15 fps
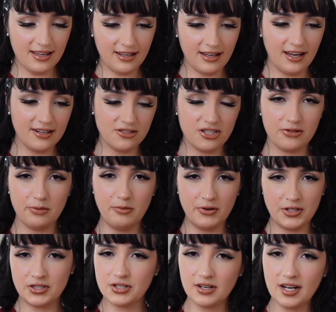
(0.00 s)
It kind of just
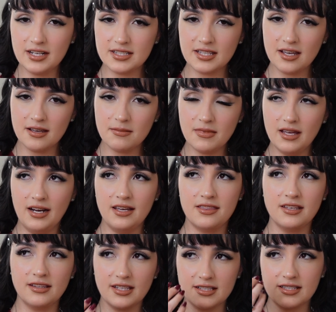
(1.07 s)
moisturized them, and I
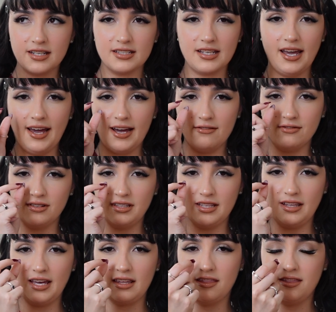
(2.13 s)
think that's because I have really
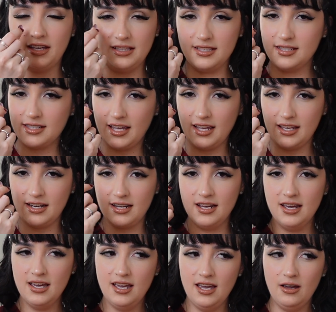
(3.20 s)
like thin skin,
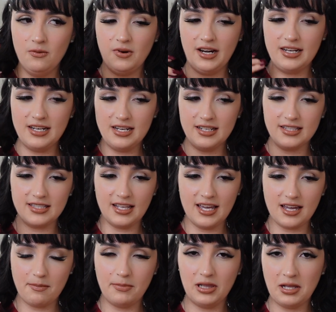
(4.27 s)
and what I need is
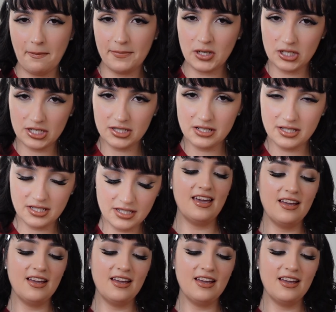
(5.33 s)
like plumpers.